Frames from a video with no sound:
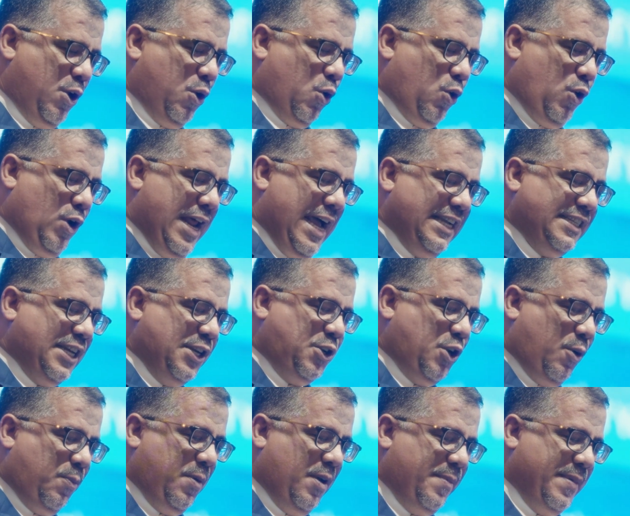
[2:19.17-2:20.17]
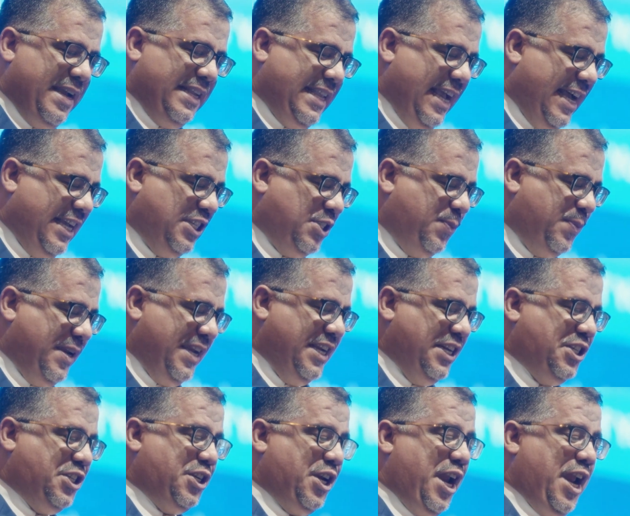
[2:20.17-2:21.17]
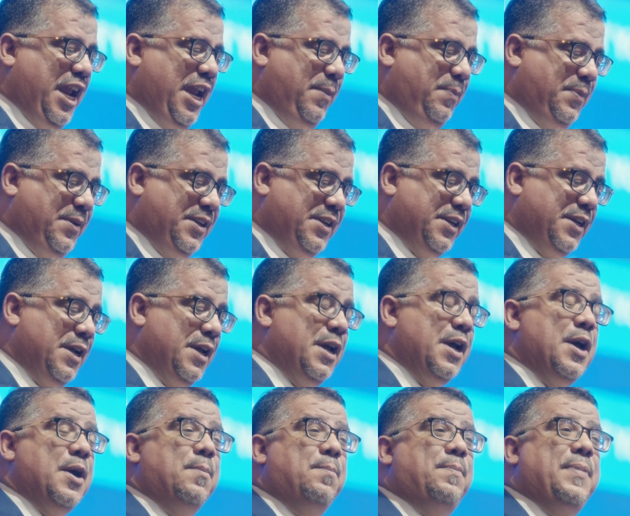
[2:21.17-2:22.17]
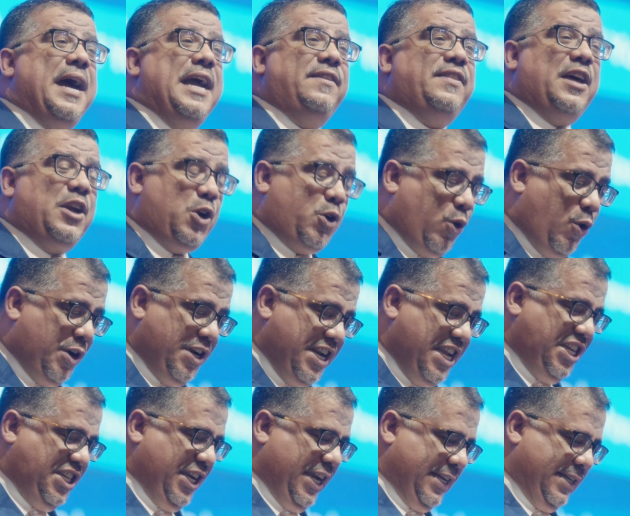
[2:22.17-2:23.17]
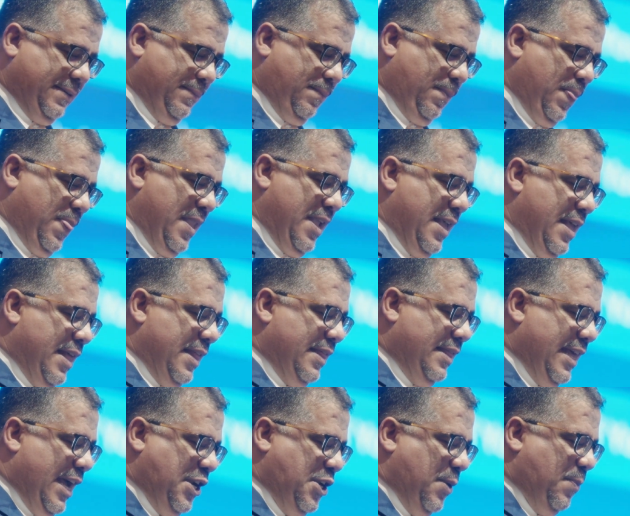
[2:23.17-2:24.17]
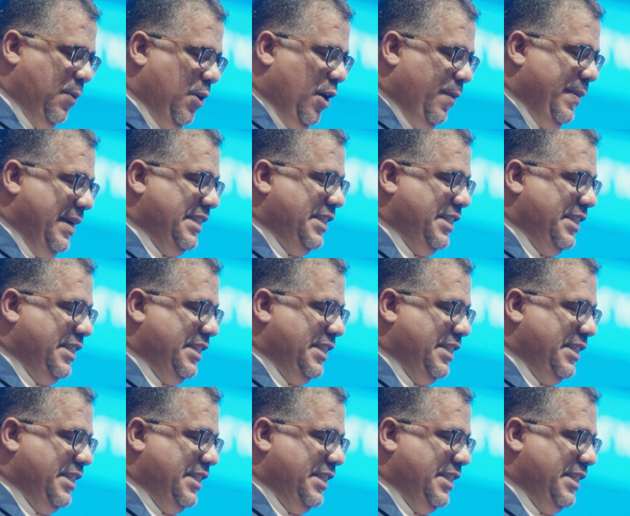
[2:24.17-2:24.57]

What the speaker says: My role as a diplomat has been shaped by the recognition that